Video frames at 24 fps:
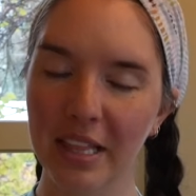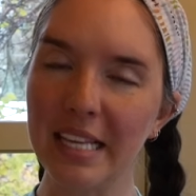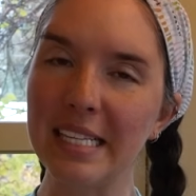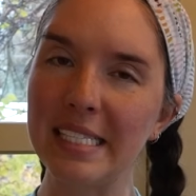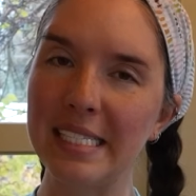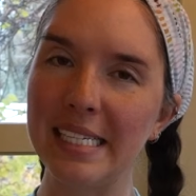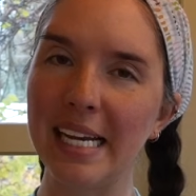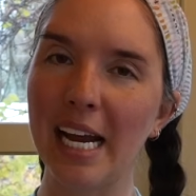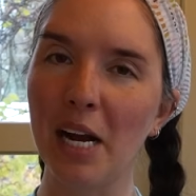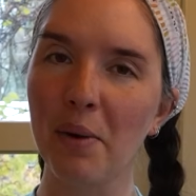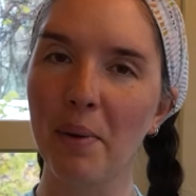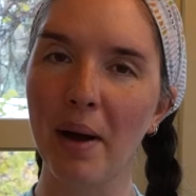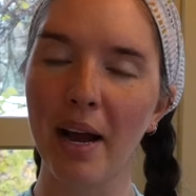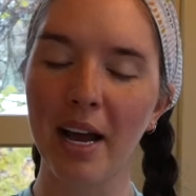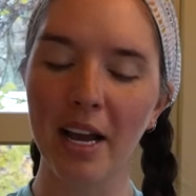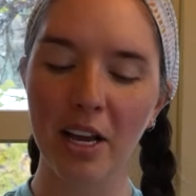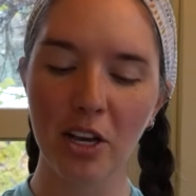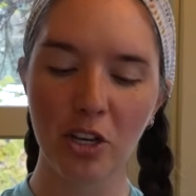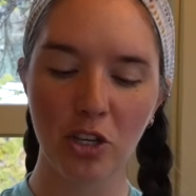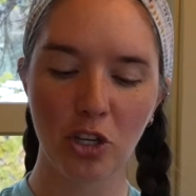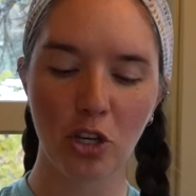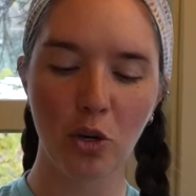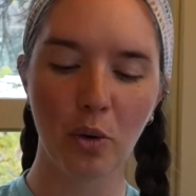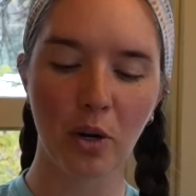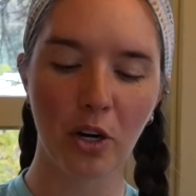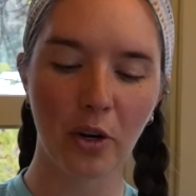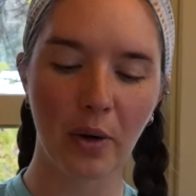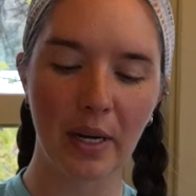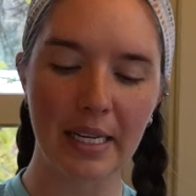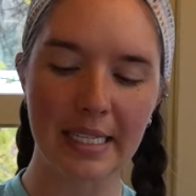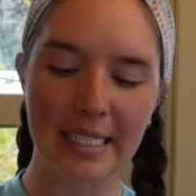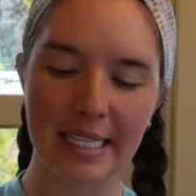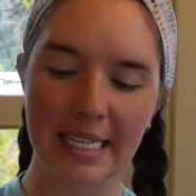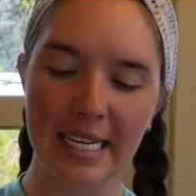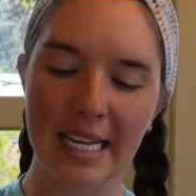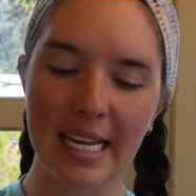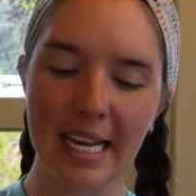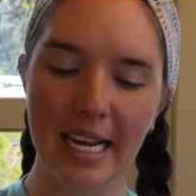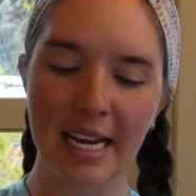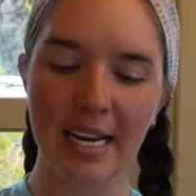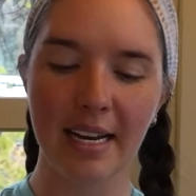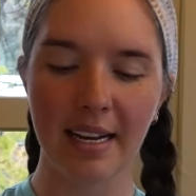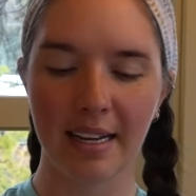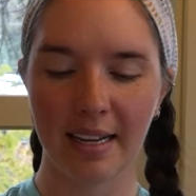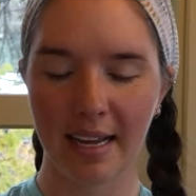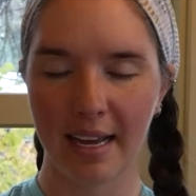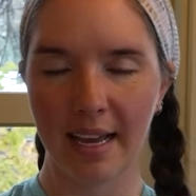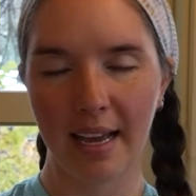this DIY, you are going to
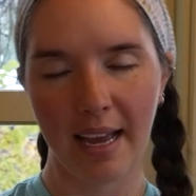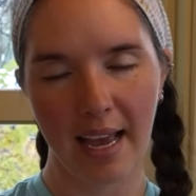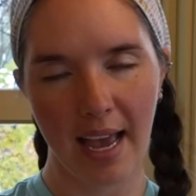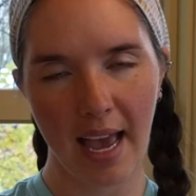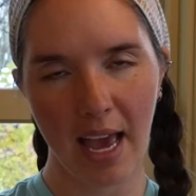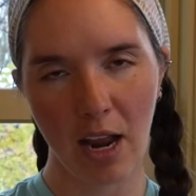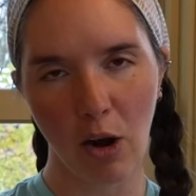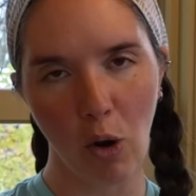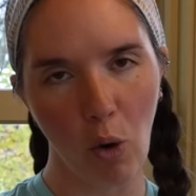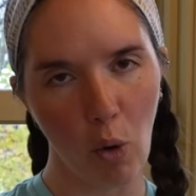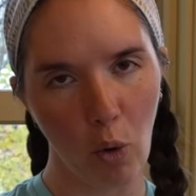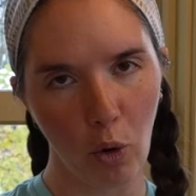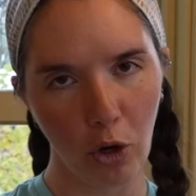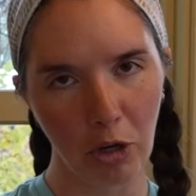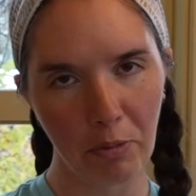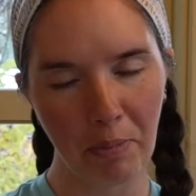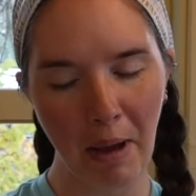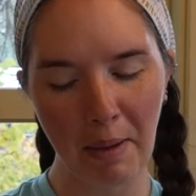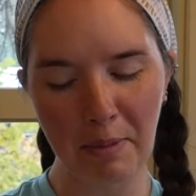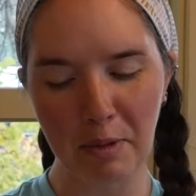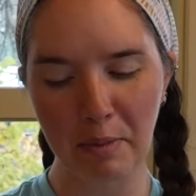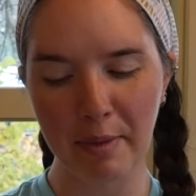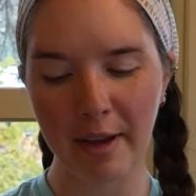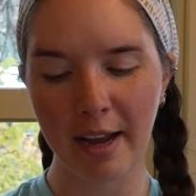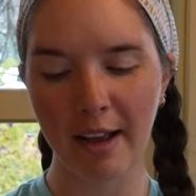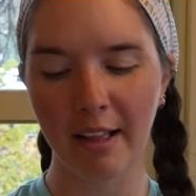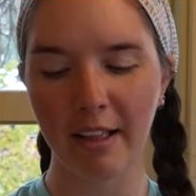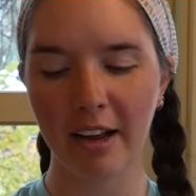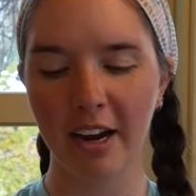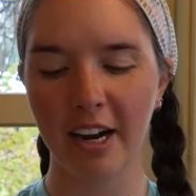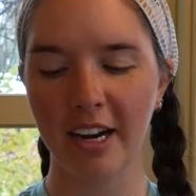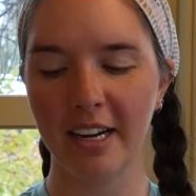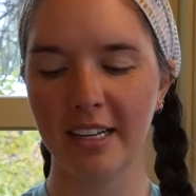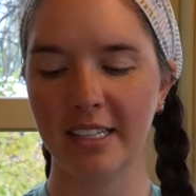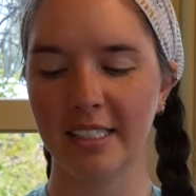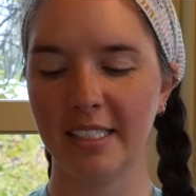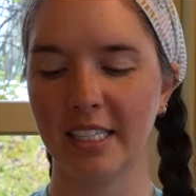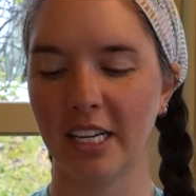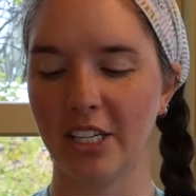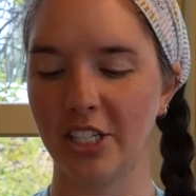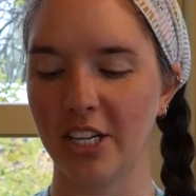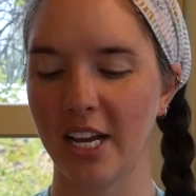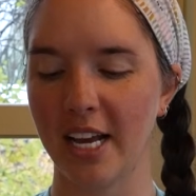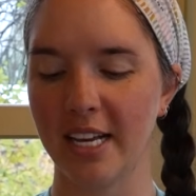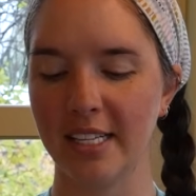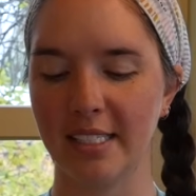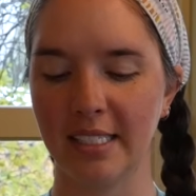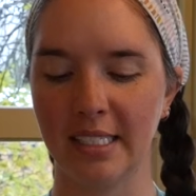need an old bubble mailer, such
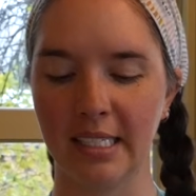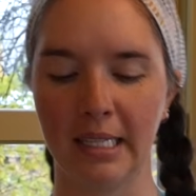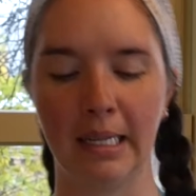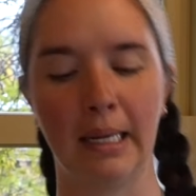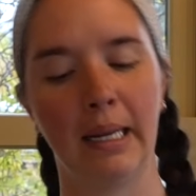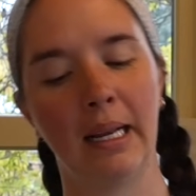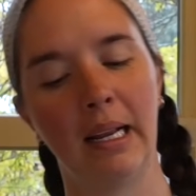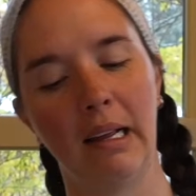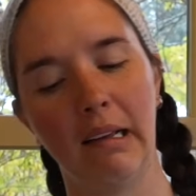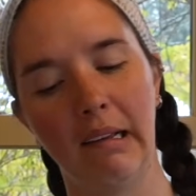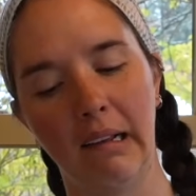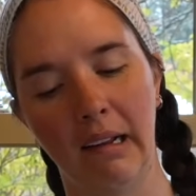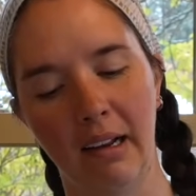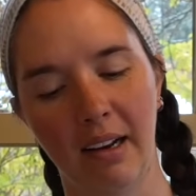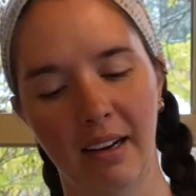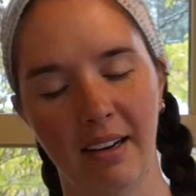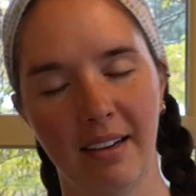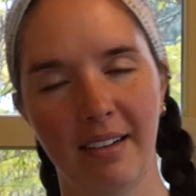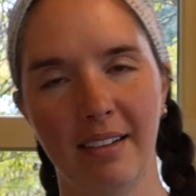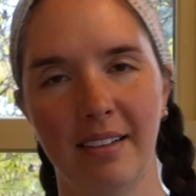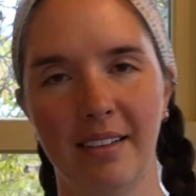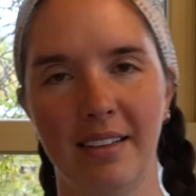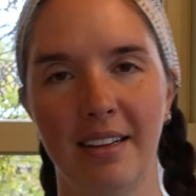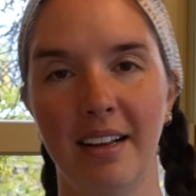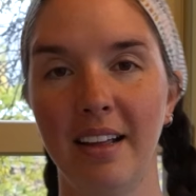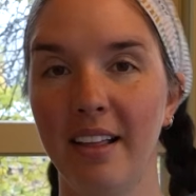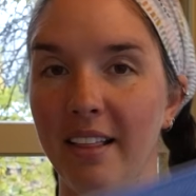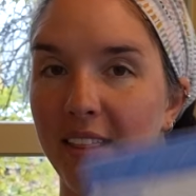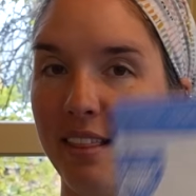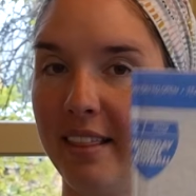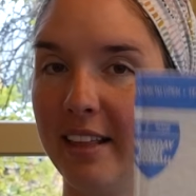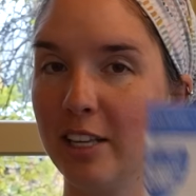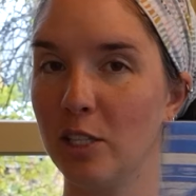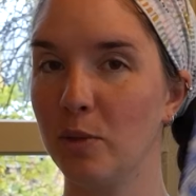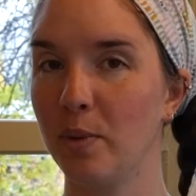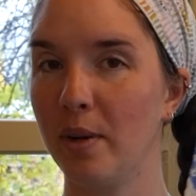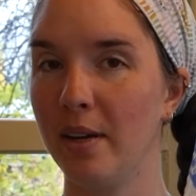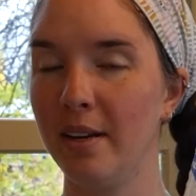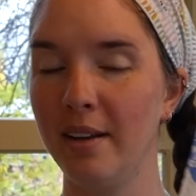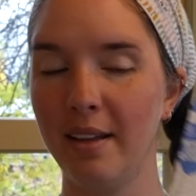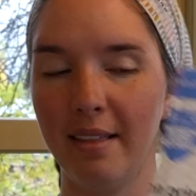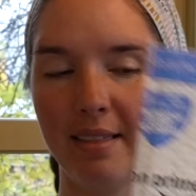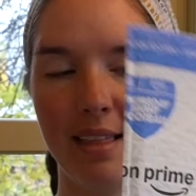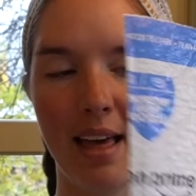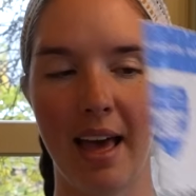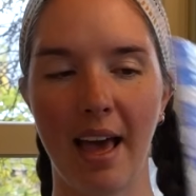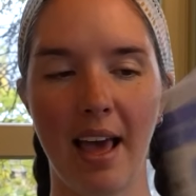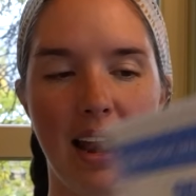as this
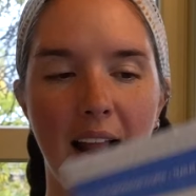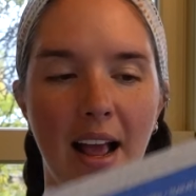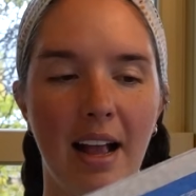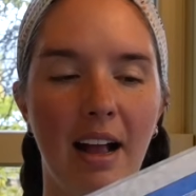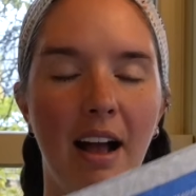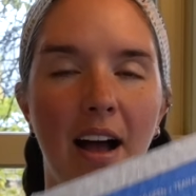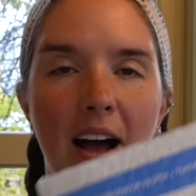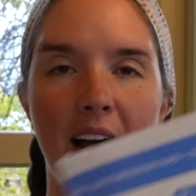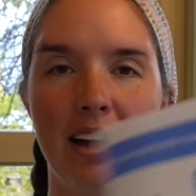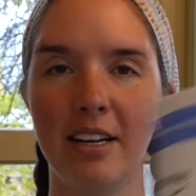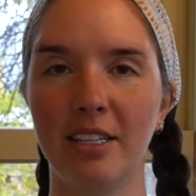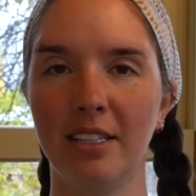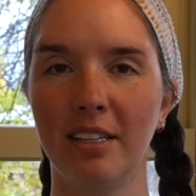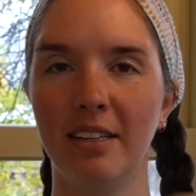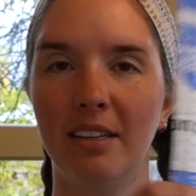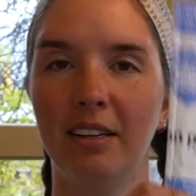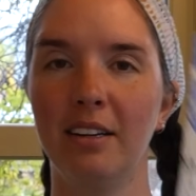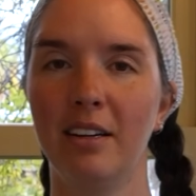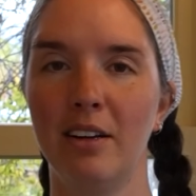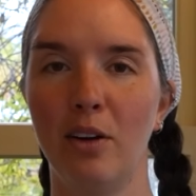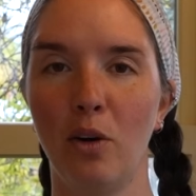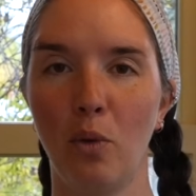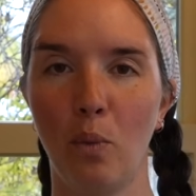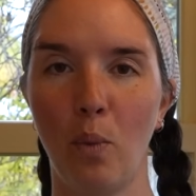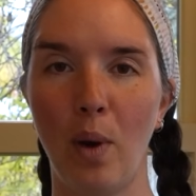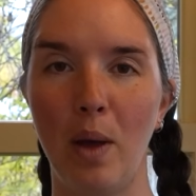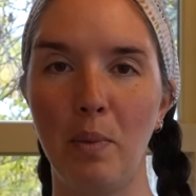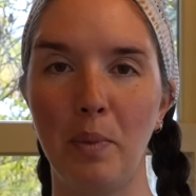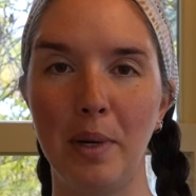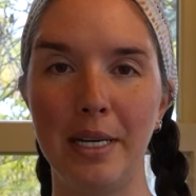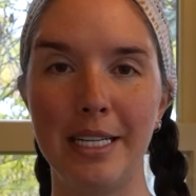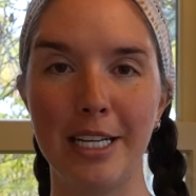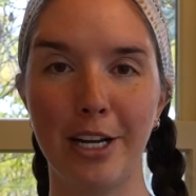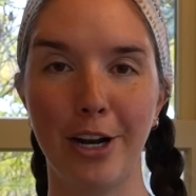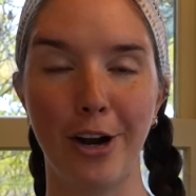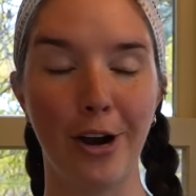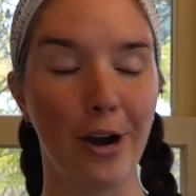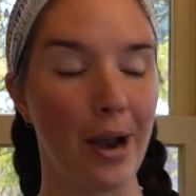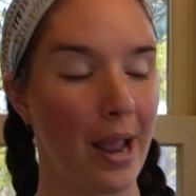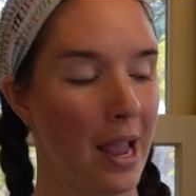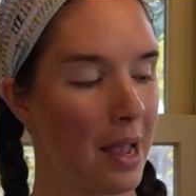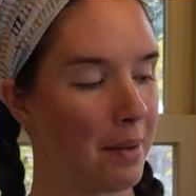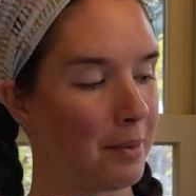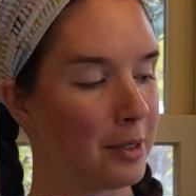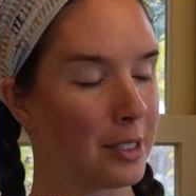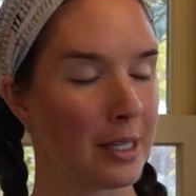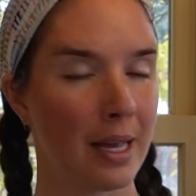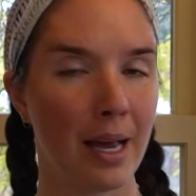one that I got when we did our
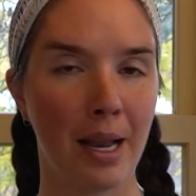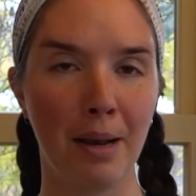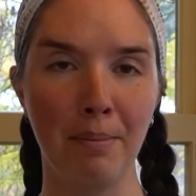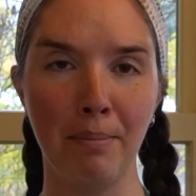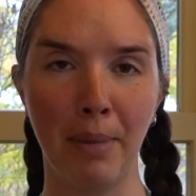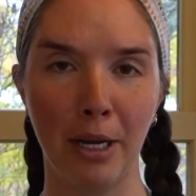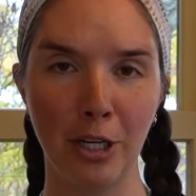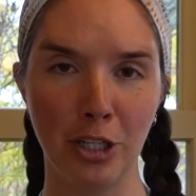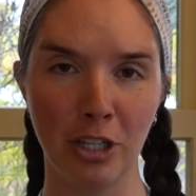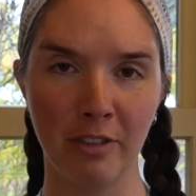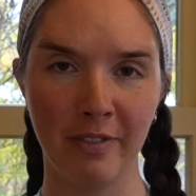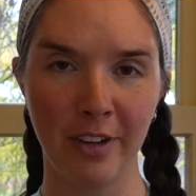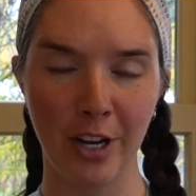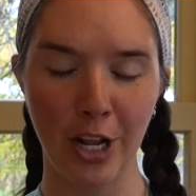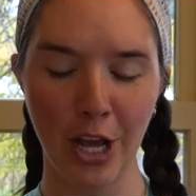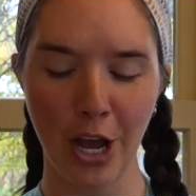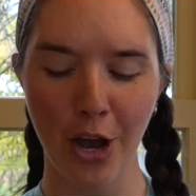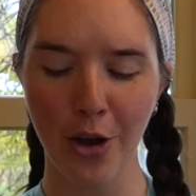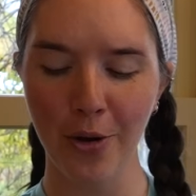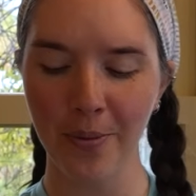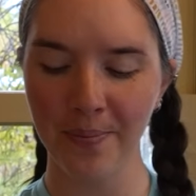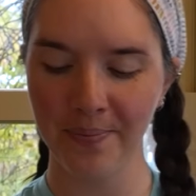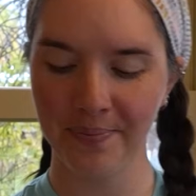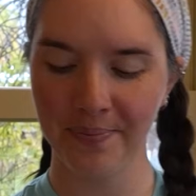Amazon budget video,